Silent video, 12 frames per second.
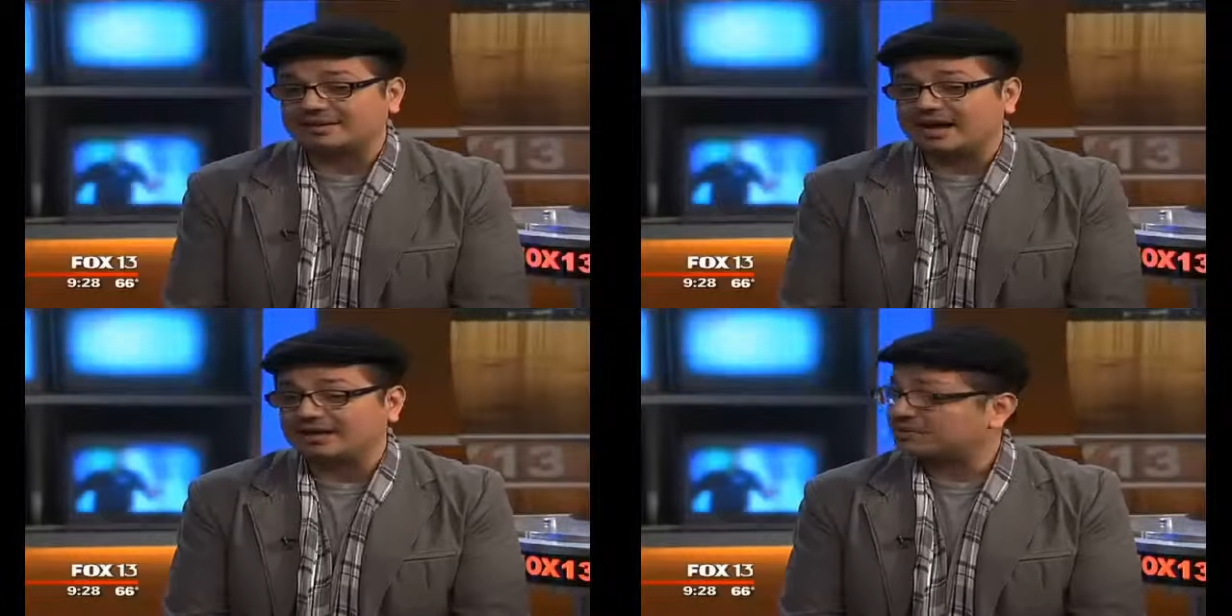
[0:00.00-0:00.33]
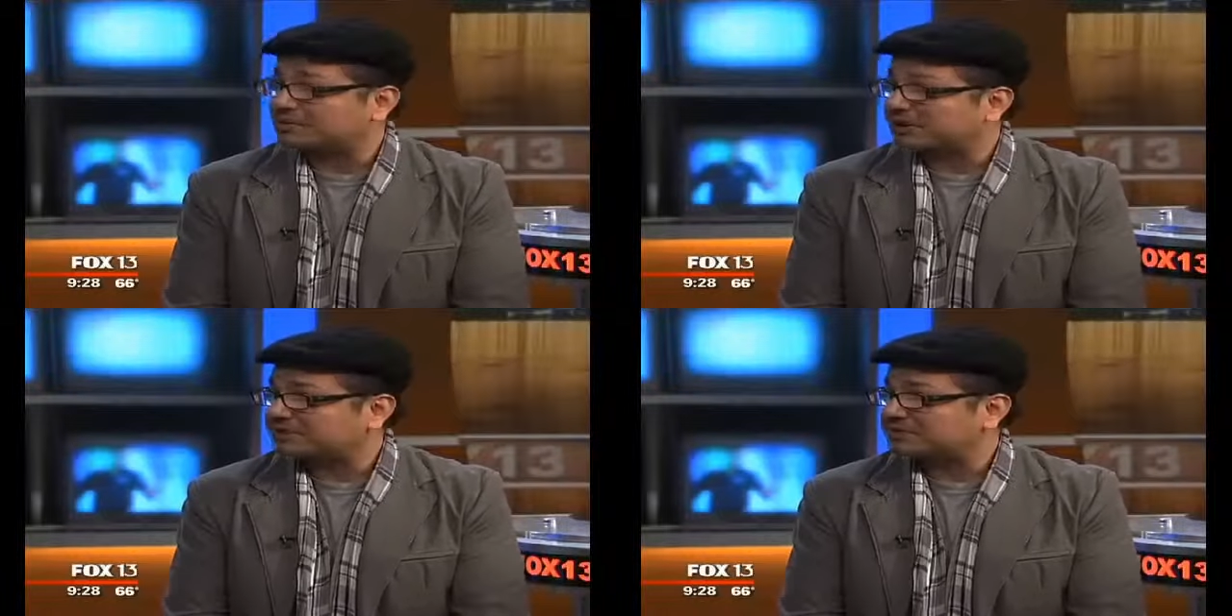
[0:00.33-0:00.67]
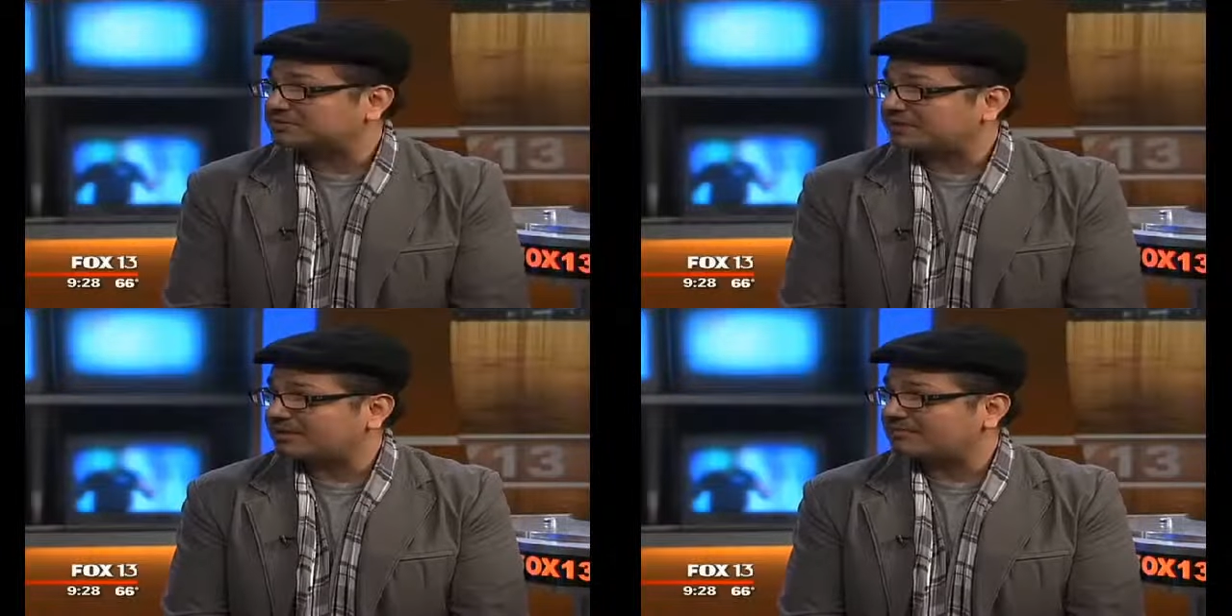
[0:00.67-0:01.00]
On
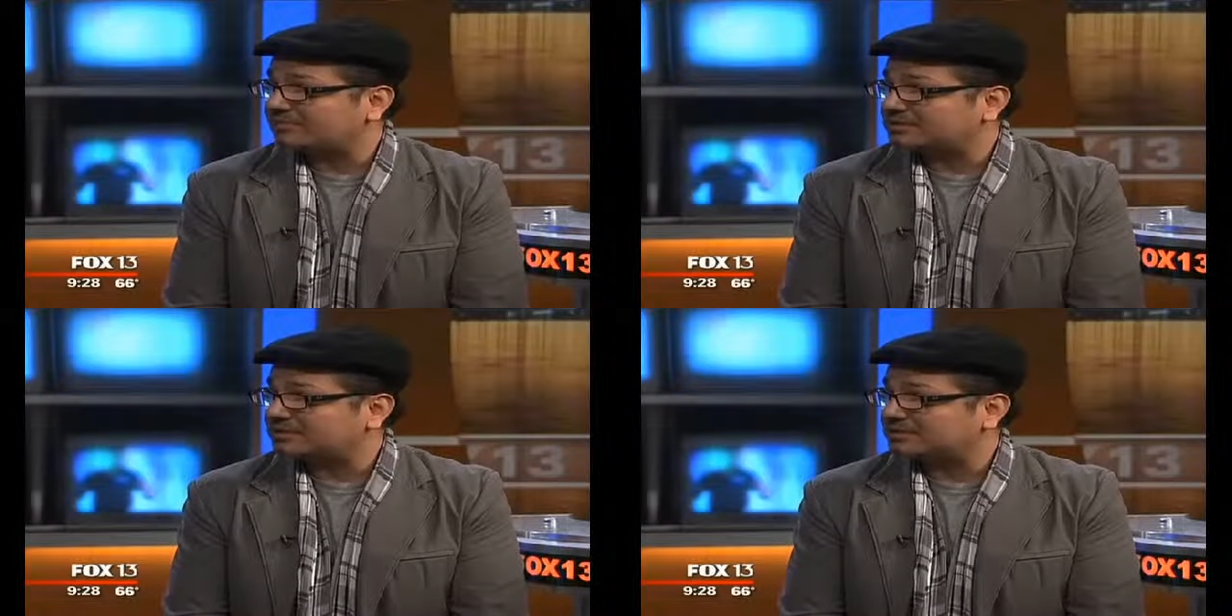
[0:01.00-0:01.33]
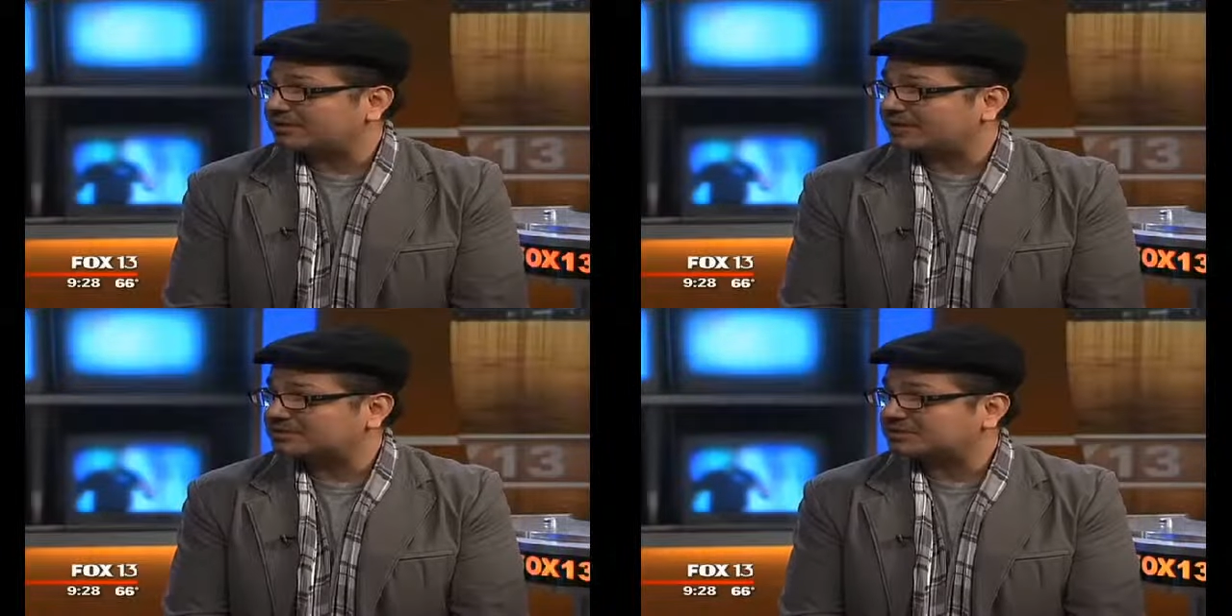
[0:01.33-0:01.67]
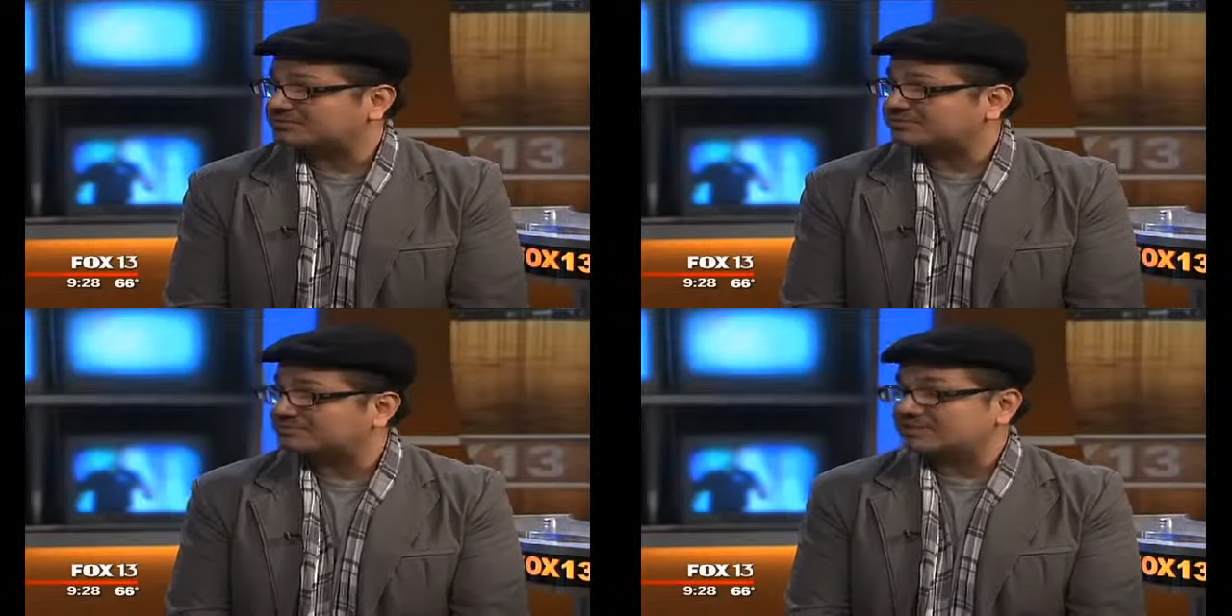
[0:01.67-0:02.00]
Location Memphis
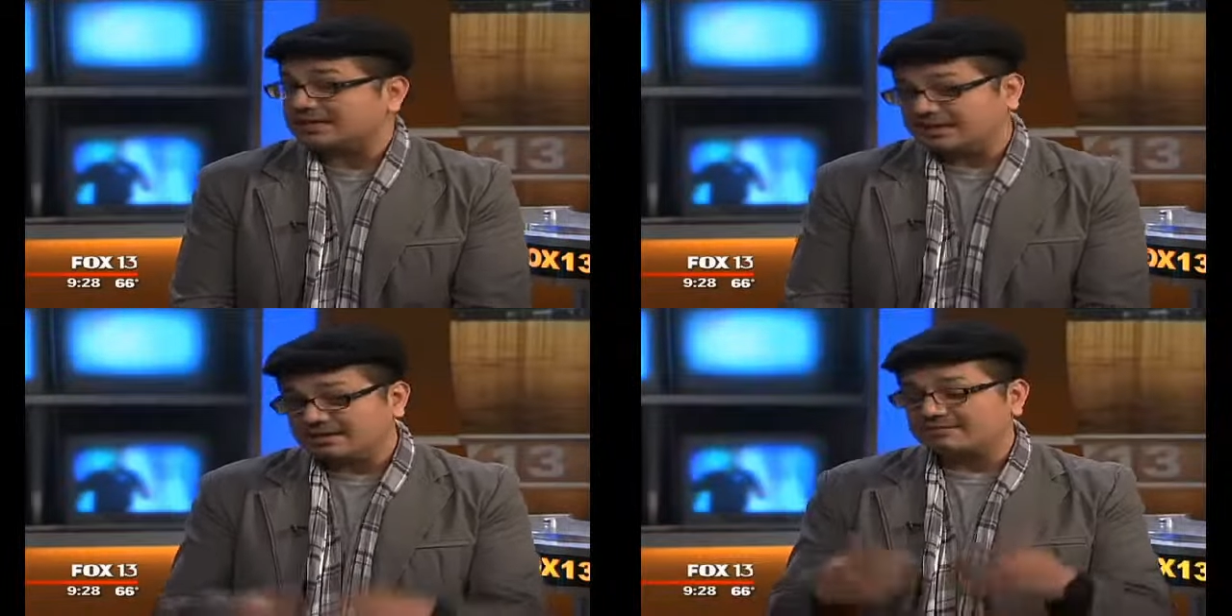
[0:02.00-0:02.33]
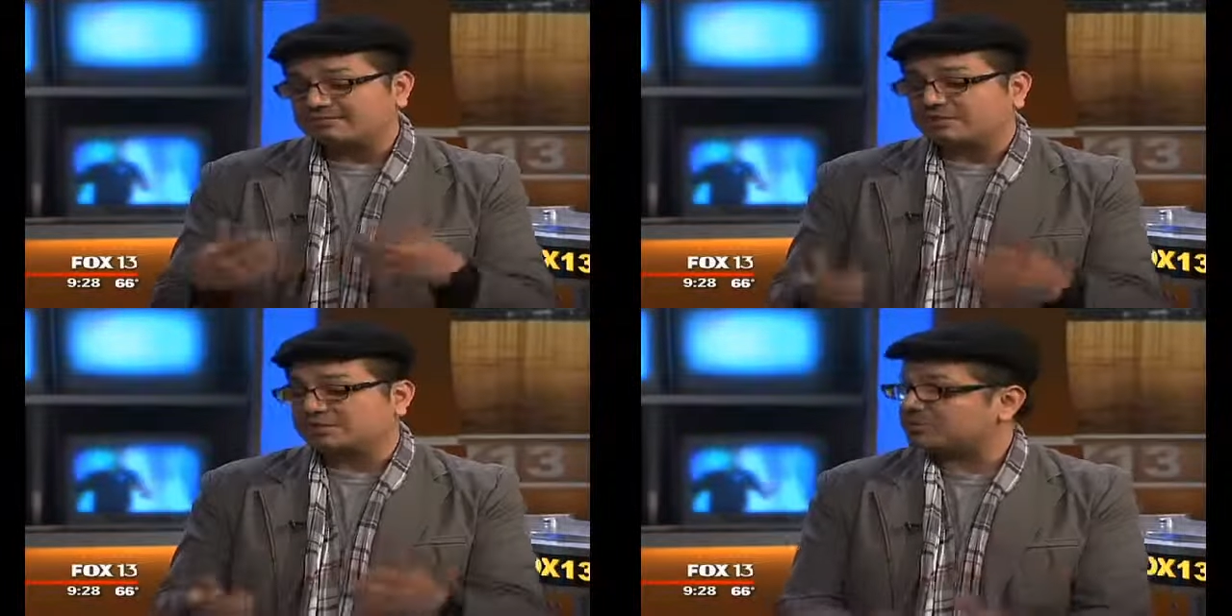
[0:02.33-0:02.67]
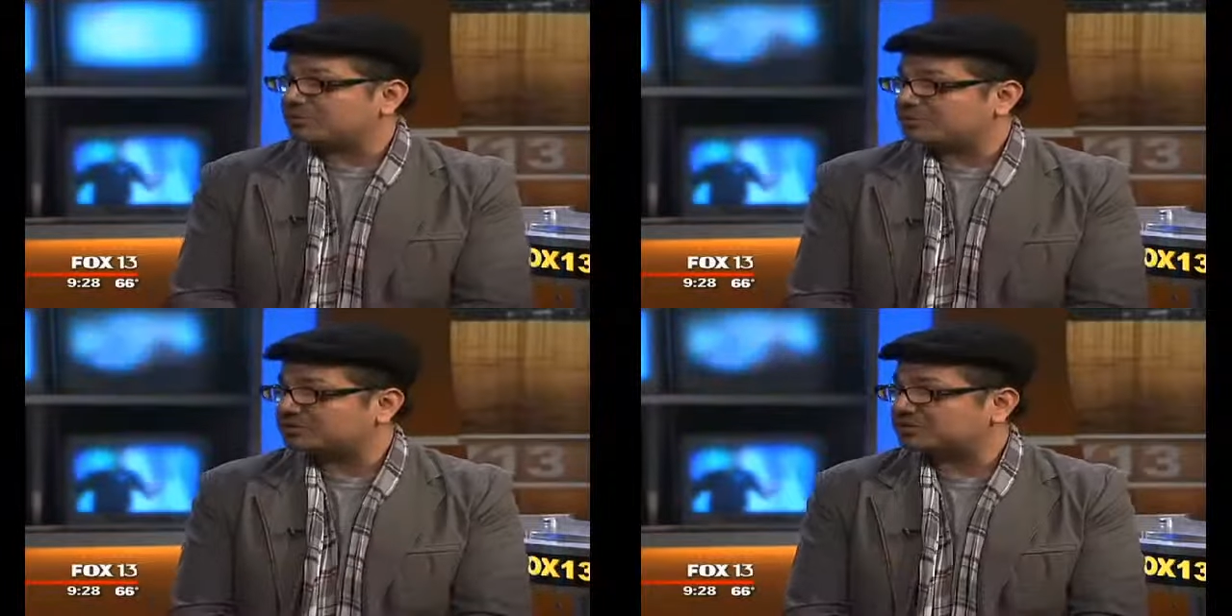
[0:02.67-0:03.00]
International Film and
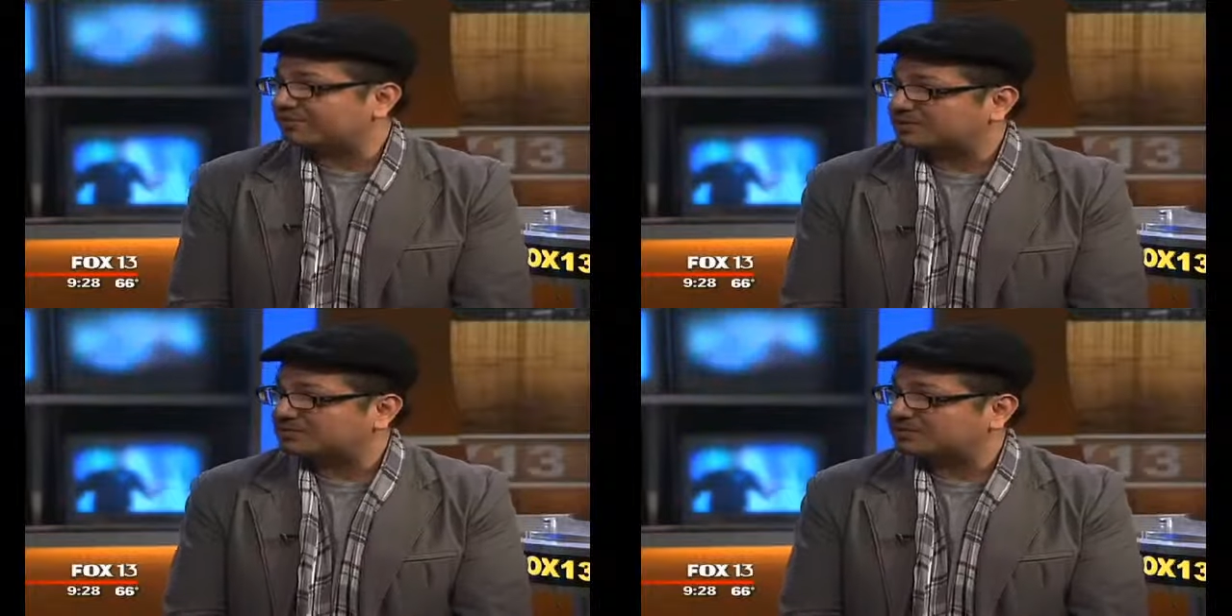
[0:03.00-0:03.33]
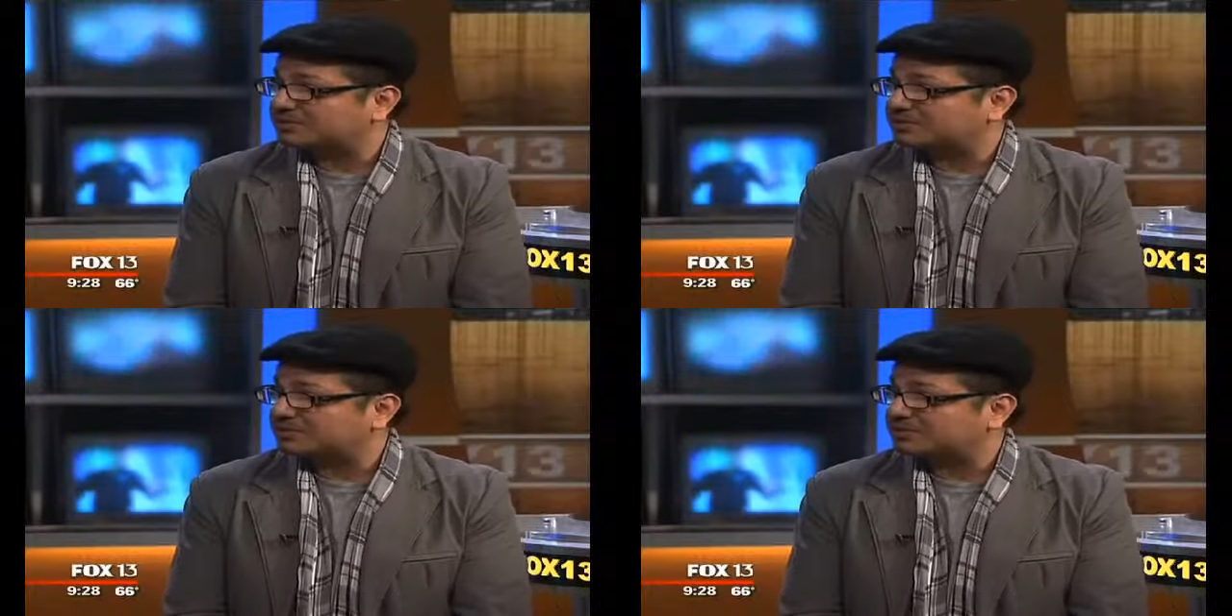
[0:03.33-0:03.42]
Music Fest.